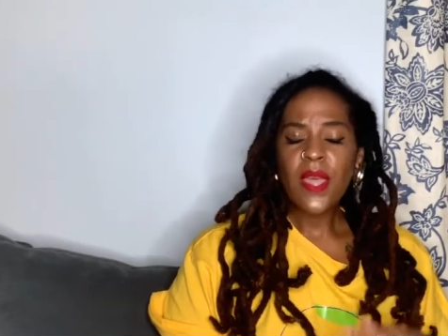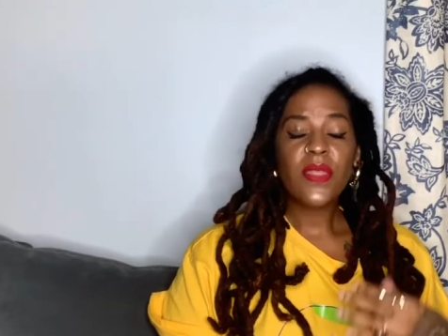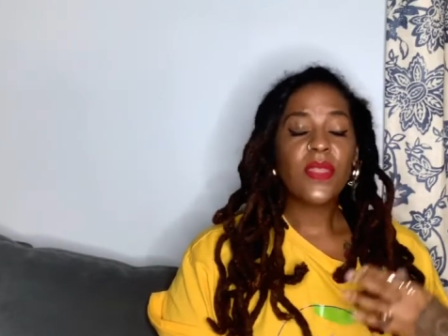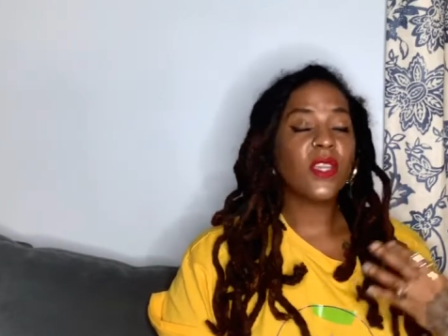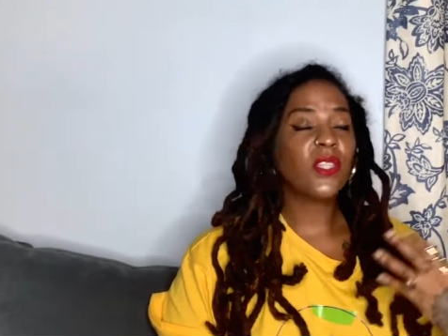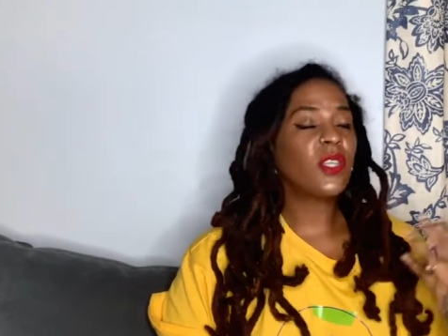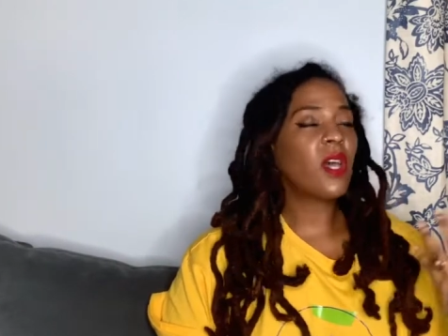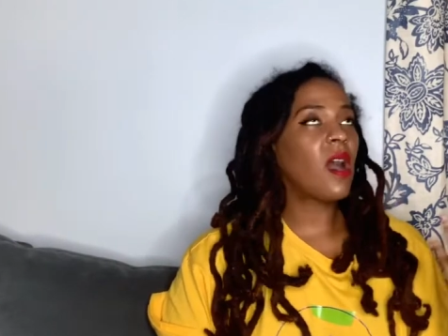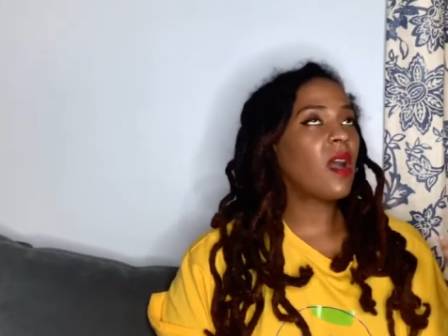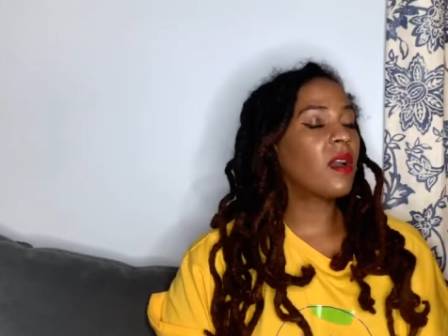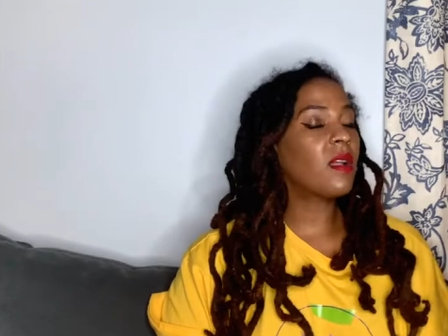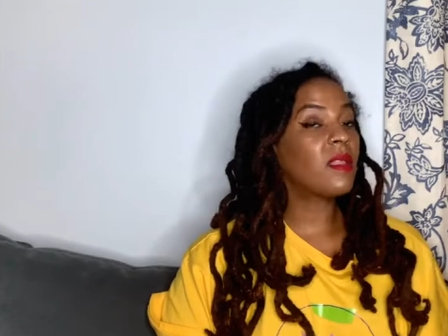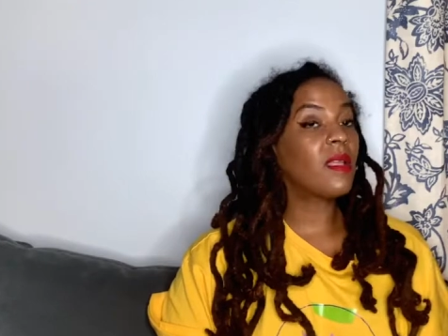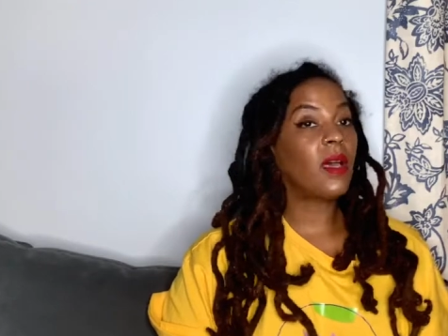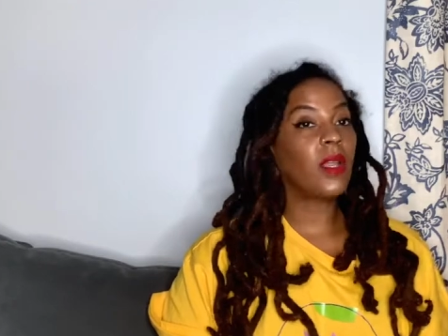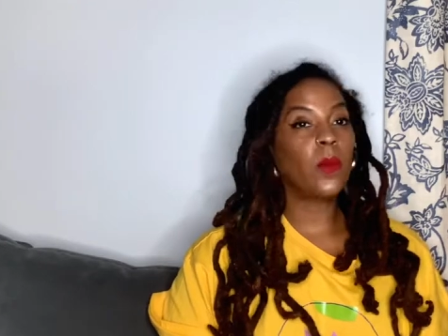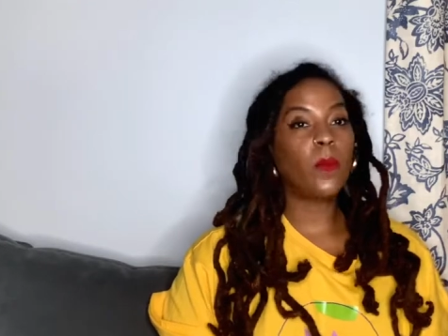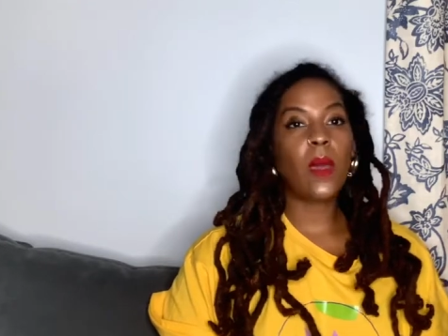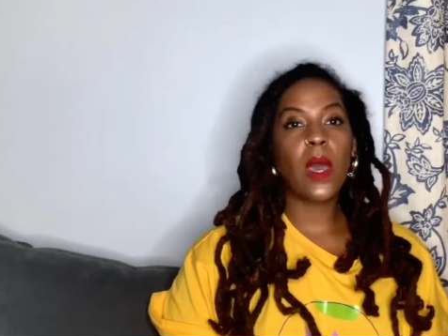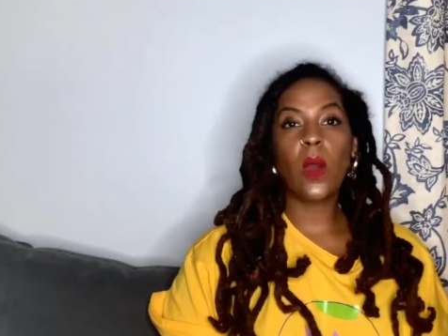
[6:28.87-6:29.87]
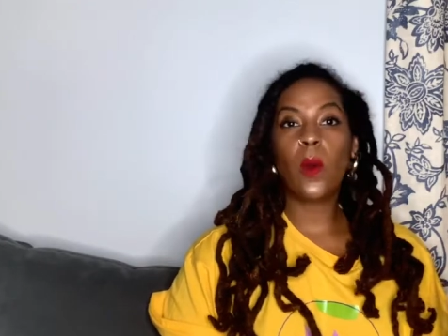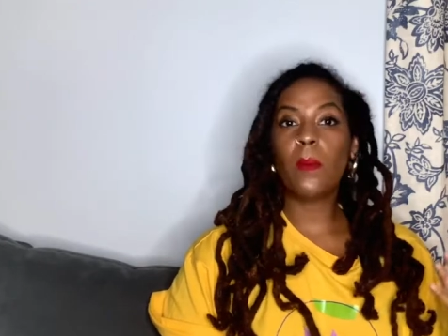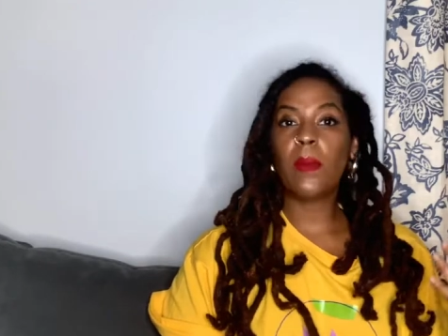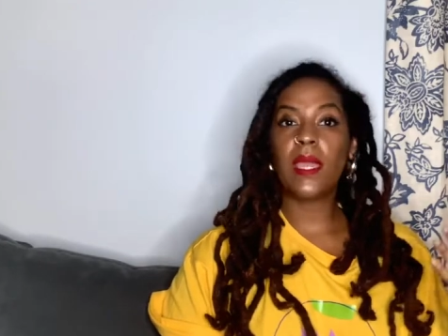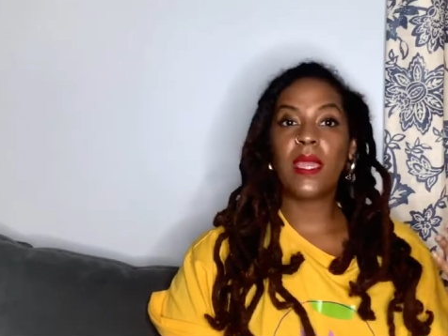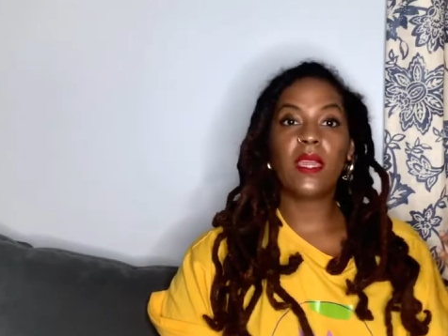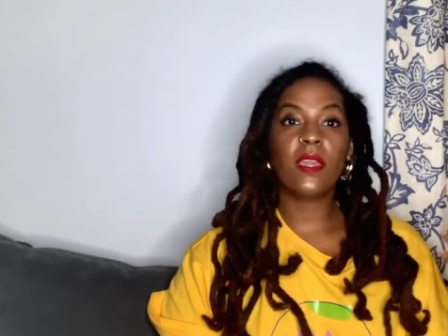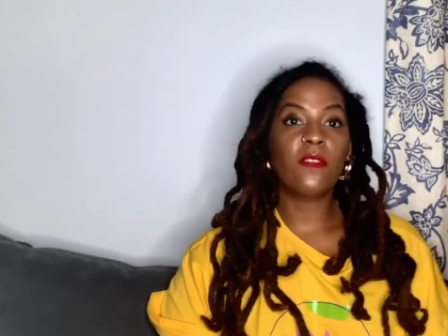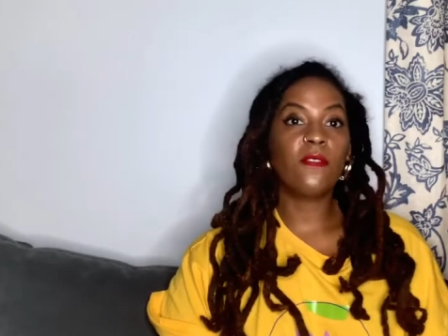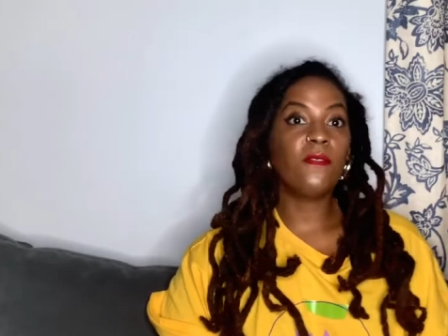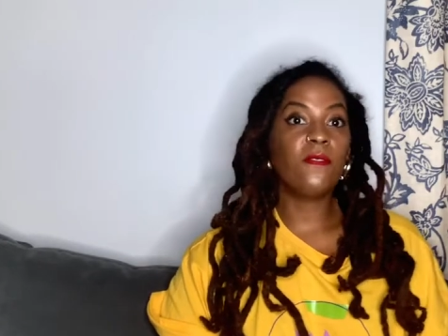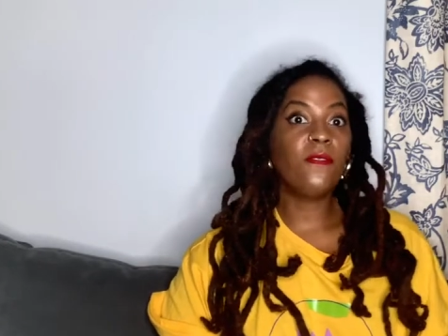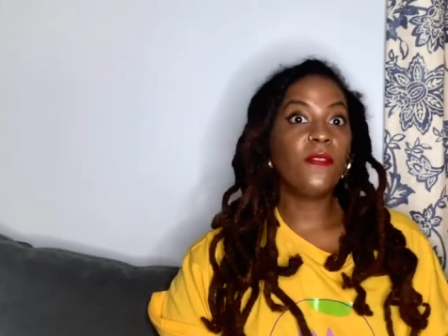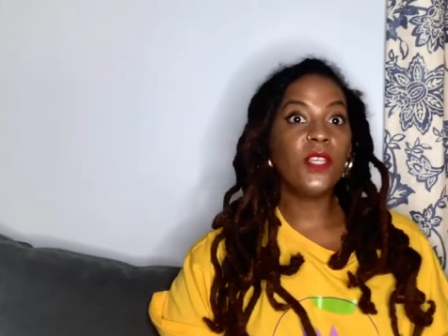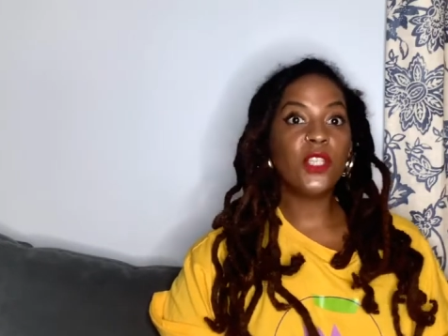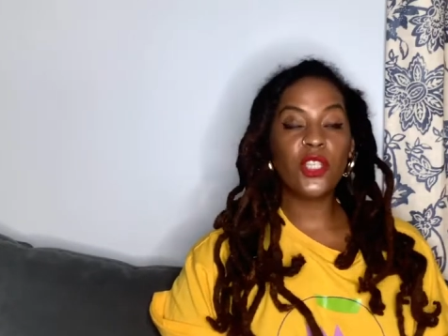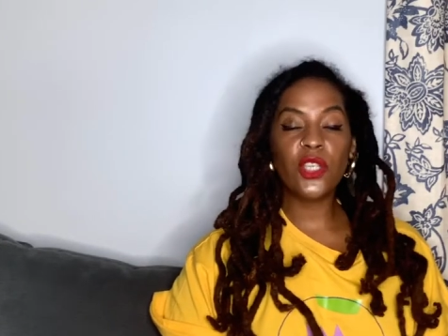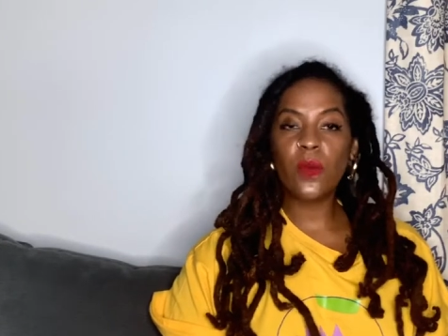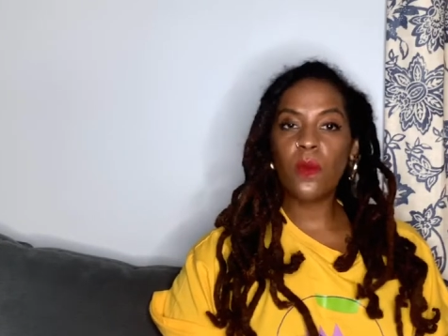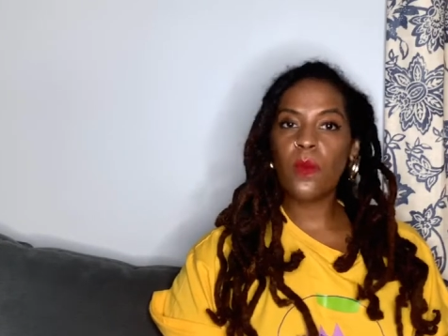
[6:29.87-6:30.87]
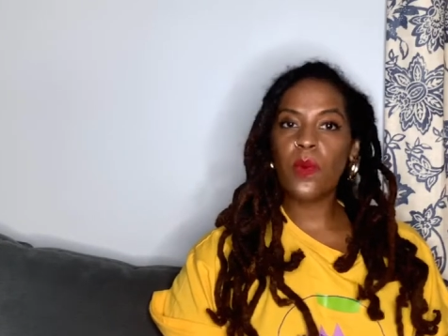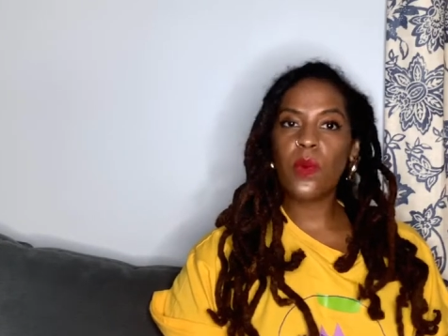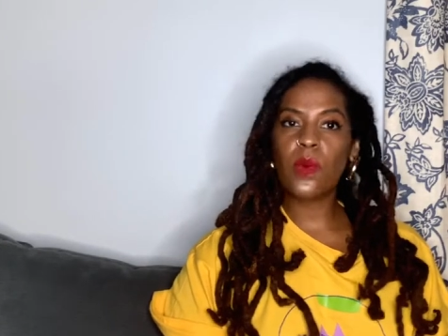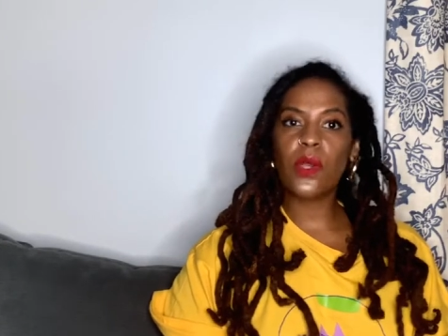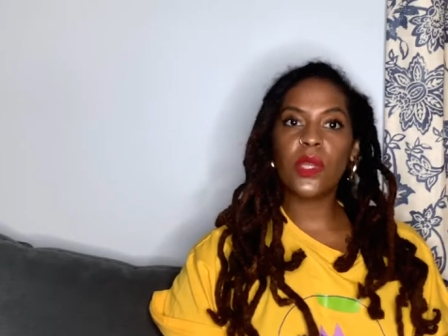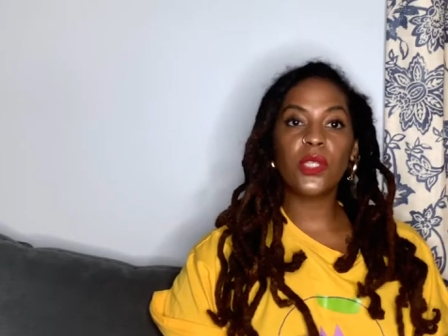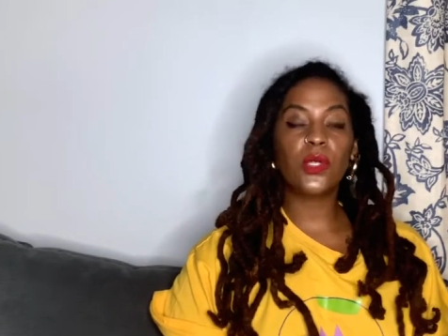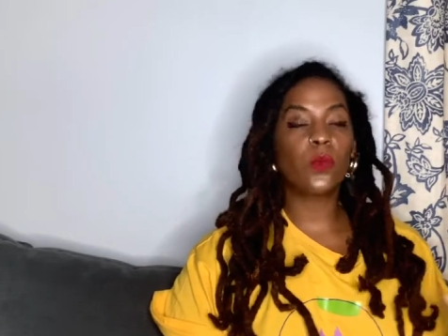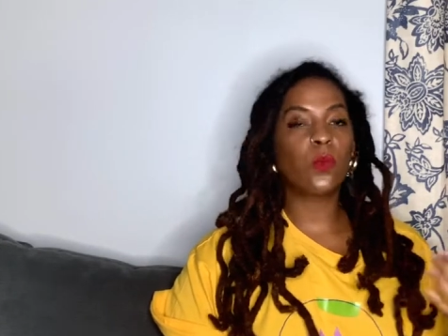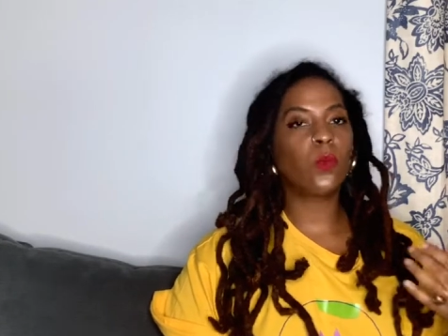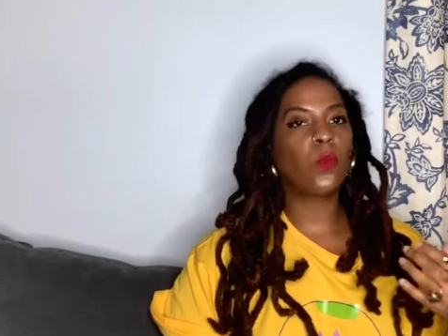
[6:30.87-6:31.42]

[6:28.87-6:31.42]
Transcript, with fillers: They talk a lot about making vision boards,